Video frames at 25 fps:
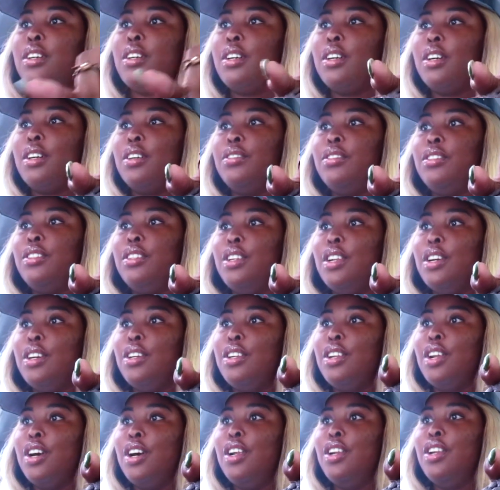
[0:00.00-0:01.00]
Oh no,
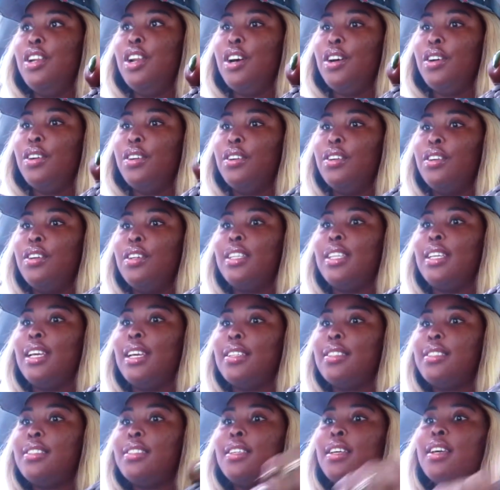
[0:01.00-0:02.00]
no, no. Yes.
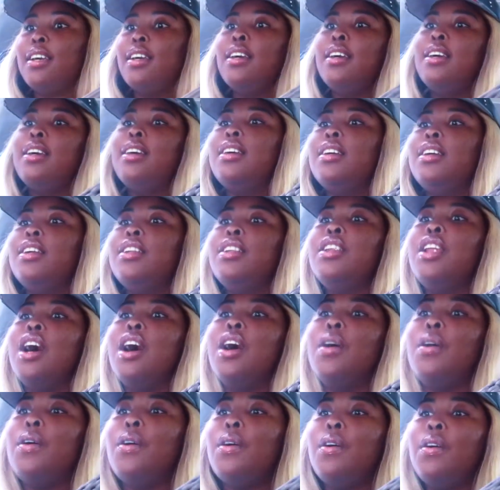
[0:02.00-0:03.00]
No.
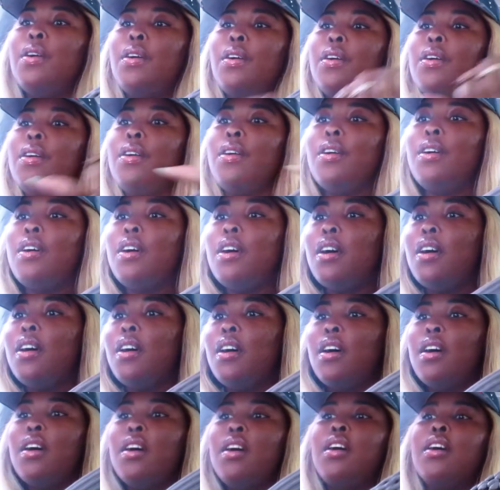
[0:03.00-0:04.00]

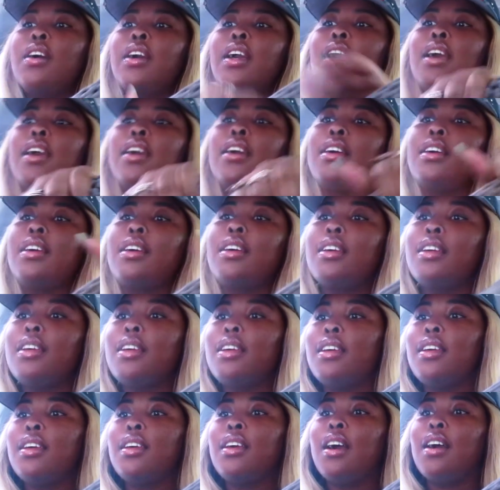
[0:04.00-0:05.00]
Okay.
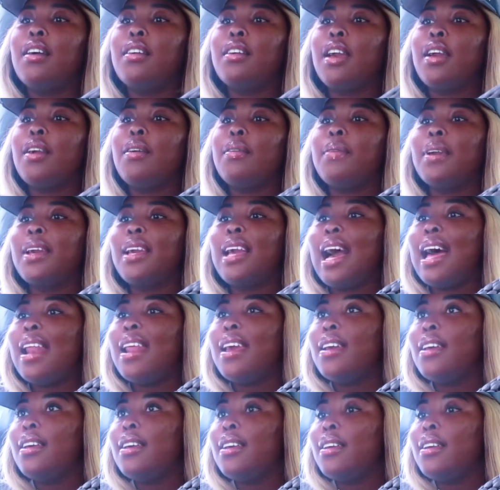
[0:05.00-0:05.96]
Okay. We got it.